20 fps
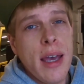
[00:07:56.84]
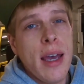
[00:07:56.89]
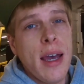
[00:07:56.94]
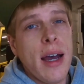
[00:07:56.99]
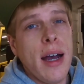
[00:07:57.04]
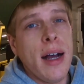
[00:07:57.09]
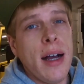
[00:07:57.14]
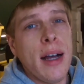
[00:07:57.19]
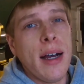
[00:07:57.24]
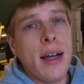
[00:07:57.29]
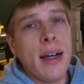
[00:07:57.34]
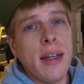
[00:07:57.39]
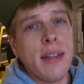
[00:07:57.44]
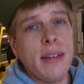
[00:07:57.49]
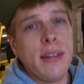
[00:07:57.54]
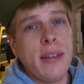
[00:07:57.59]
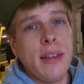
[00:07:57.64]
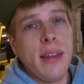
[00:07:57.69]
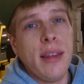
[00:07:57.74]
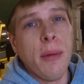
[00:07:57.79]

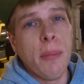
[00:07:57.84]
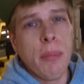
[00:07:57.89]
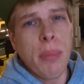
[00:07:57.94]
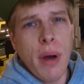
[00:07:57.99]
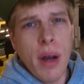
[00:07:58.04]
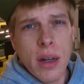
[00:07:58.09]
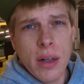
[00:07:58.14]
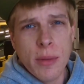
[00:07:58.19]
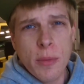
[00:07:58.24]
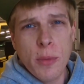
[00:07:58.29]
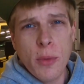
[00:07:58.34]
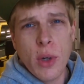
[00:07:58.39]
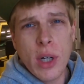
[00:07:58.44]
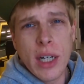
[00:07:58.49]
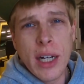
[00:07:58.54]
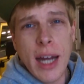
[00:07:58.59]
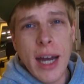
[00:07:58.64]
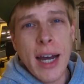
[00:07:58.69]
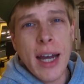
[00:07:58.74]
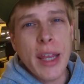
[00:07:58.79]
The bottom
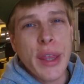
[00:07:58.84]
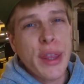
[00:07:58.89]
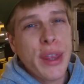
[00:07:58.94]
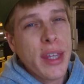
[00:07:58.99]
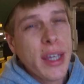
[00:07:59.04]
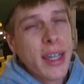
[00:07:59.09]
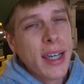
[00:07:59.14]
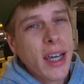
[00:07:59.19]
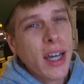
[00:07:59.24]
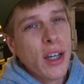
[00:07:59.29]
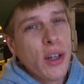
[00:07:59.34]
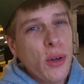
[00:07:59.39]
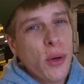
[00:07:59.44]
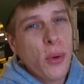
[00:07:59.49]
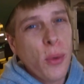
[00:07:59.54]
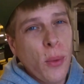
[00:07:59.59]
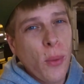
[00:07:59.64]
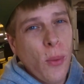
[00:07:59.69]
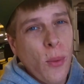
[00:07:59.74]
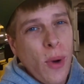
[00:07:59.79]
one, I think I know
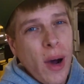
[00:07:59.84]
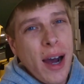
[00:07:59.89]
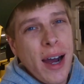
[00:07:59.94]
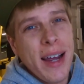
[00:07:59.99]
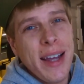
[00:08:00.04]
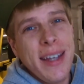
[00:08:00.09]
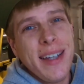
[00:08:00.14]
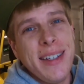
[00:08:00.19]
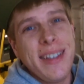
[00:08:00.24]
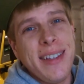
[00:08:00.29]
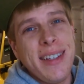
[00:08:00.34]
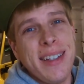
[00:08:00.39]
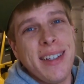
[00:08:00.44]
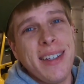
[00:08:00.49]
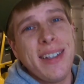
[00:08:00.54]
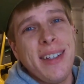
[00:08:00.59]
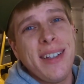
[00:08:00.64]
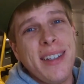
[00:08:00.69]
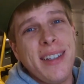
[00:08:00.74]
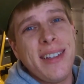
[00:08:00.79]
why it
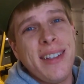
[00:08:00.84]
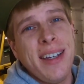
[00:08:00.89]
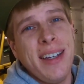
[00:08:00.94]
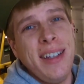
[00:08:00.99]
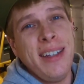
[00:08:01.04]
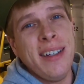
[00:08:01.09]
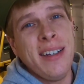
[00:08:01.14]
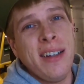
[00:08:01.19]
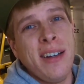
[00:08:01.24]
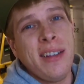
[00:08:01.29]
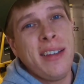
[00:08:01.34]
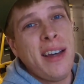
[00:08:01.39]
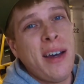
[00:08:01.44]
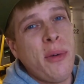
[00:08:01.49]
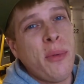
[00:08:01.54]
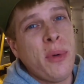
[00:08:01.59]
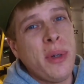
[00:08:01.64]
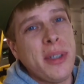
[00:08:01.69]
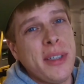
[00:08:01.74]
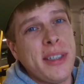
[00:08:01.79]
didn't tighten on that
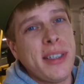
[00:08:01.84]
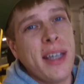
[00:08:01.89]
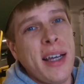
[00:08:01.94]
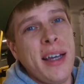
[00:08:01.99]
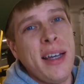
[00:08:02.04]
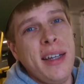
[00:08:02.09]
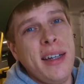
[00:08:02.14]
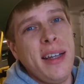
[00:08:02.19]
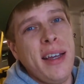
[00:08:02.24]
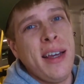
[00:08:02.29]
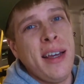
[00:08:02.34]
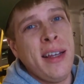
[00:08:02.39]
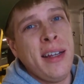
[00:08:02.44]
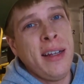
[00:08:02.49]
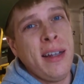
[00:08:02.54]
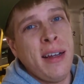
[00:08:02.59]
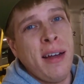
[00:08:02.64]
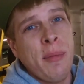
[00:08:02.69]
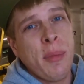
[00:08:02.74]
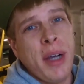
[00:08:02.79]
one side,
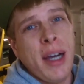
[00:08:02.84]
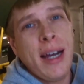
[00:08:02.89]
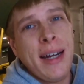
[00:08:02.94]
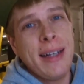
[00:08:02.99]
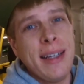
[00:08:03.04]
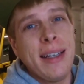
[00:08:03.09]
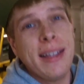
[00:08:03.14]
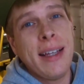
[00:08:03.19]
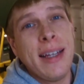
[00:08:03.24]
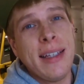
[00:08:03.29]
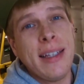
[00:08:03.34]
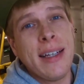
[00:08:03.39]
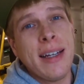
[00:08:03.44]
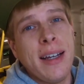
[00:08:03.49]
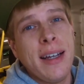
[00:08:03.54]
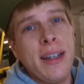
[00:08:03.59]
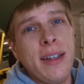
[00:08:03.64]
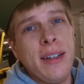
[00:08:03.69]
and I'm kind of glad that I